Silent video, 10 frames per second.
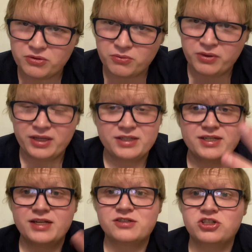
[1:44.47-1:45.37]
when he
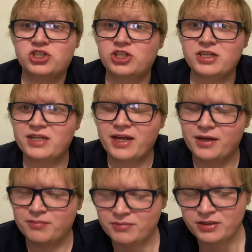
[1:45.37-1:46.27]
says
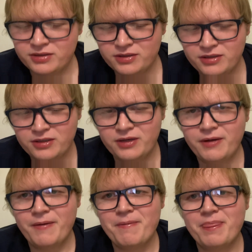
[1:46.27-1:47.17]
Shazam.
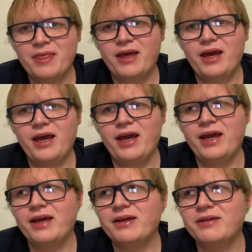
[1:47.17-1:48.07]

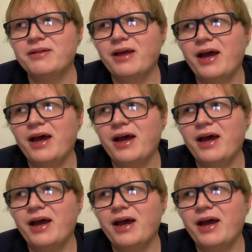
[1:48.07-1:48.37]
And